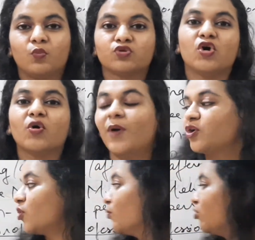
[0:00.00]
Talk about
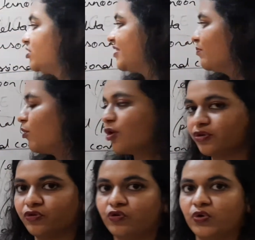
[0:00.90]
your most
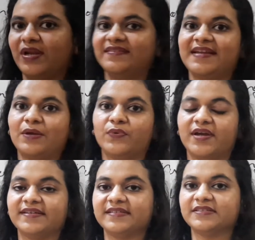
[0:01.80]
important role as an
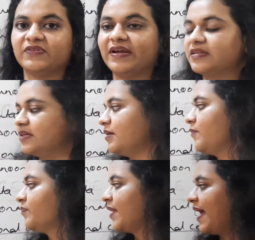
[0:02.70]
advertising director.
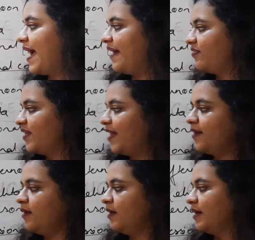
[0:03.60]
And
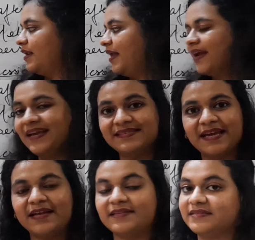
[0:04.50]
then, like I
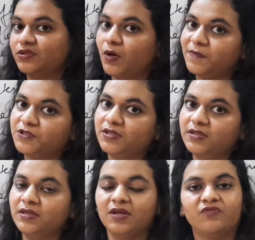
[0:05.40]
said, this is optional.
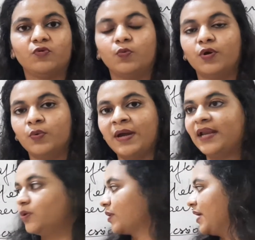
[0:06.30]
If you want to
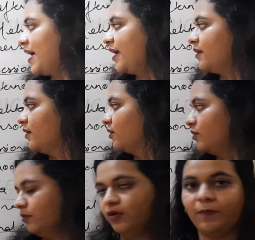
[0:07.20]
add, you can add
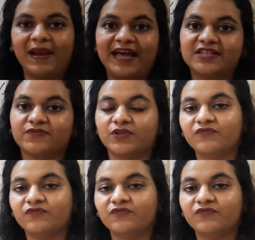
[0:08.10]
your plans for the